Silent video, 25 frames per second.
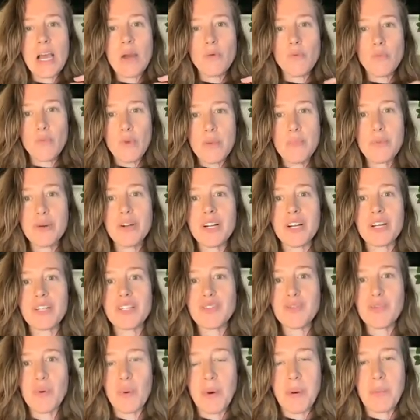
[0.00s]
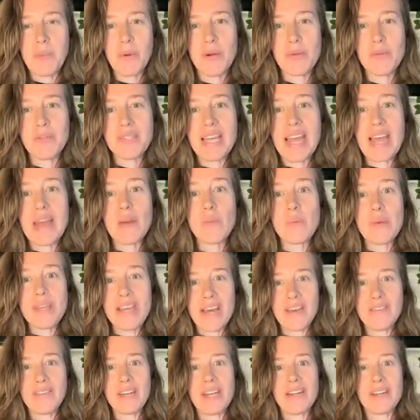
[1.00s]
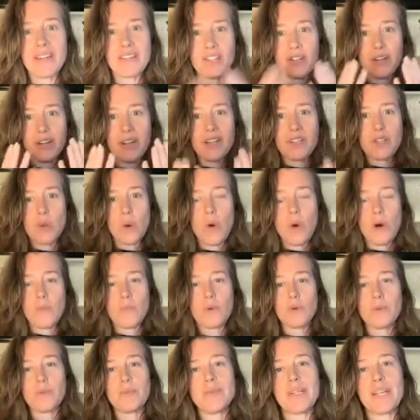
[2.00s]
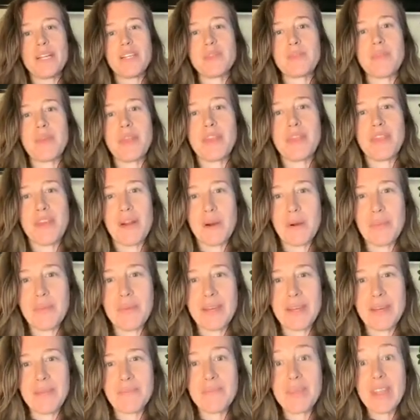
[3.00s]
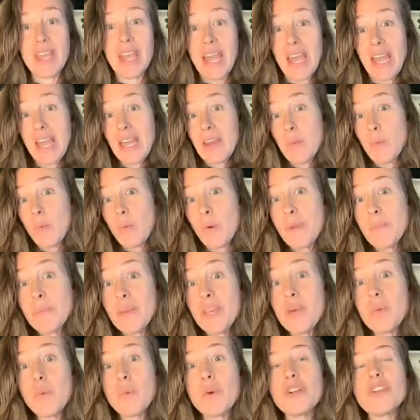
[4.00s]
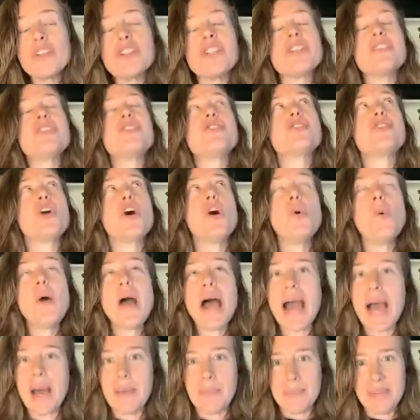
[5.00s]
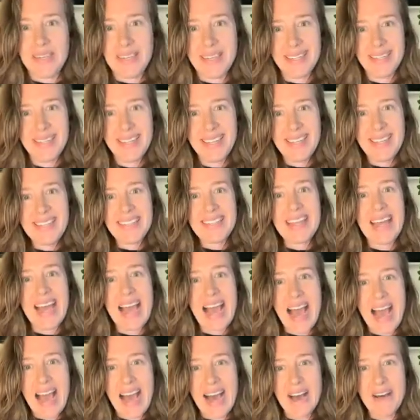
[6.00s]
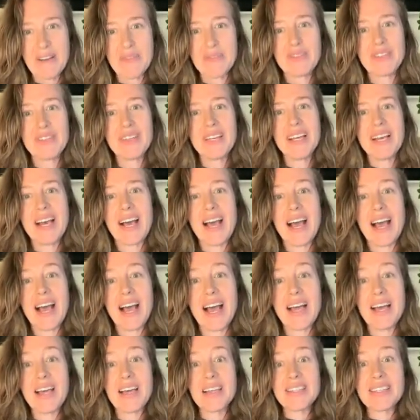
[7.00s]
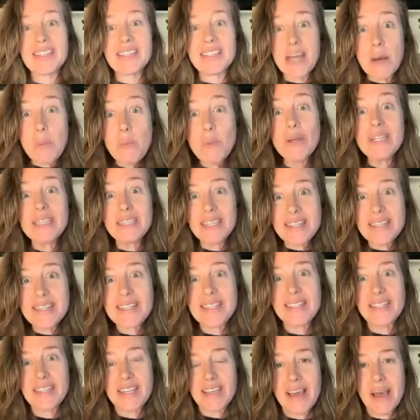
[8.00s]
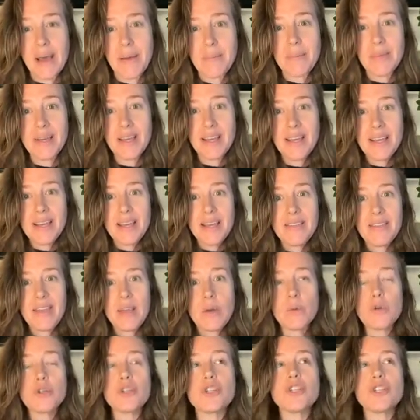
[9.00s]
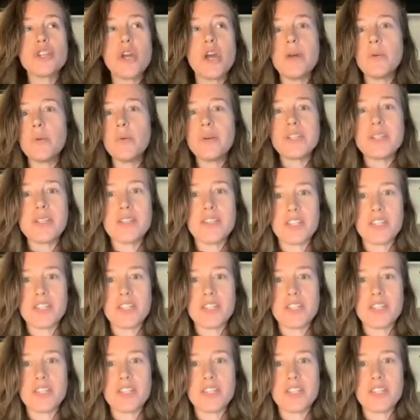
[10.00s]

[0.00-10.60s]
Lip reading: reproductive hormones, and we have an answer. It's hormone replacement therapy. And women were just so happy to have someone listen to them. They were so, it was